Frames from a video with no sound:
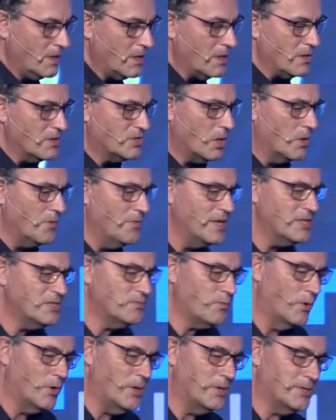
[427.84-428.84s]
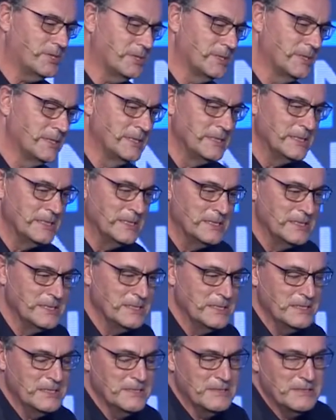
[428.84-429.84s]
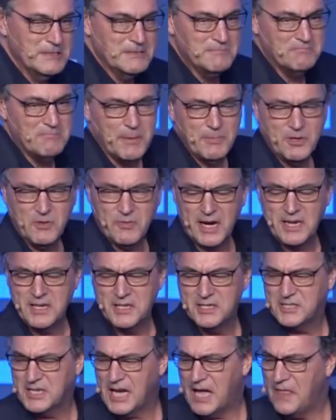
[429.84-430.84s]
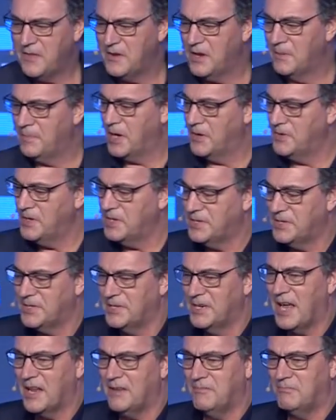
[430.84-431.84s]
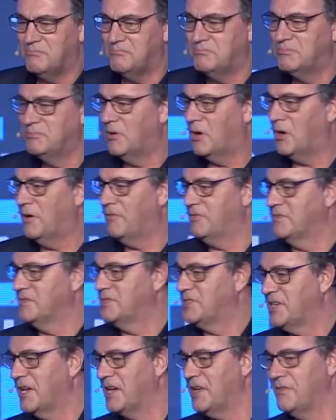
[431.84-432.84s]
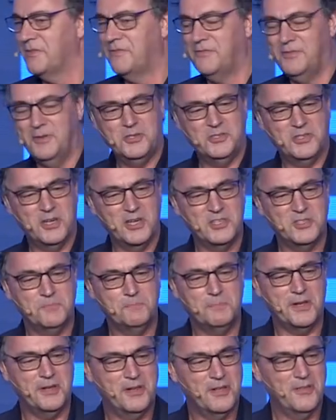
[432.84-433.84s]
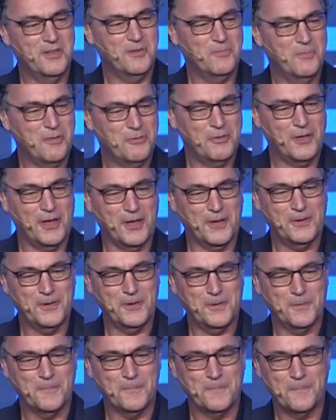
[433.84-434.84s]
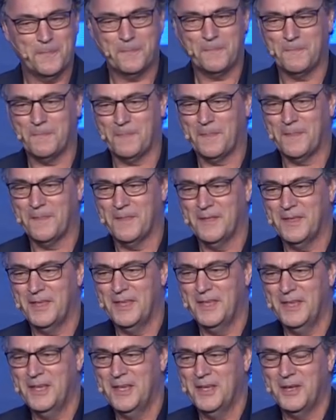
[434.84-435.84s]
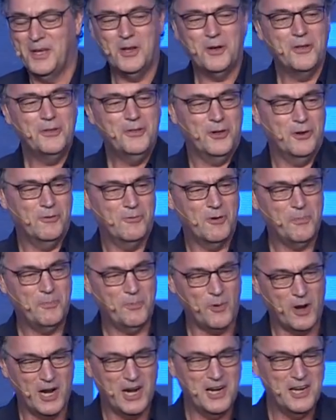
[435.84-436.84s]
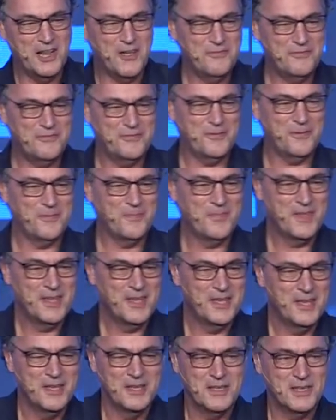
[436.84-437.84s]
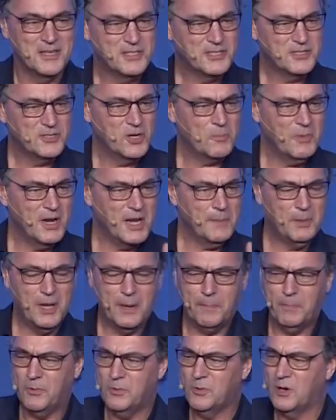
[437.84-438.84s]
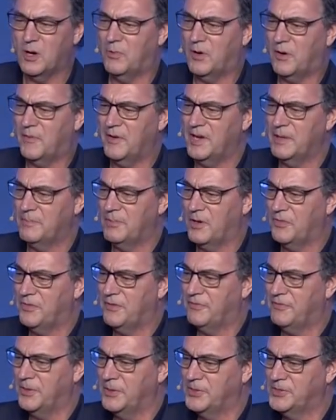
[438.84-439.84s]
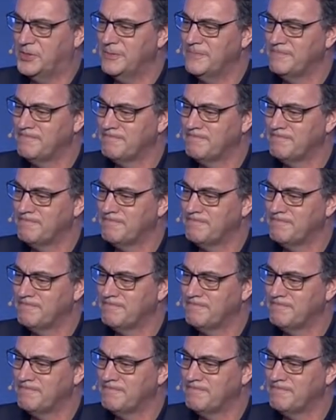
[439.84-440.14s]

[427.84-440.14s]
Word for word: So in this world, I'm quite excited about it, and I often say the future is better than we think. You know, in Europe, where I live, there's so many people who are worried about the future.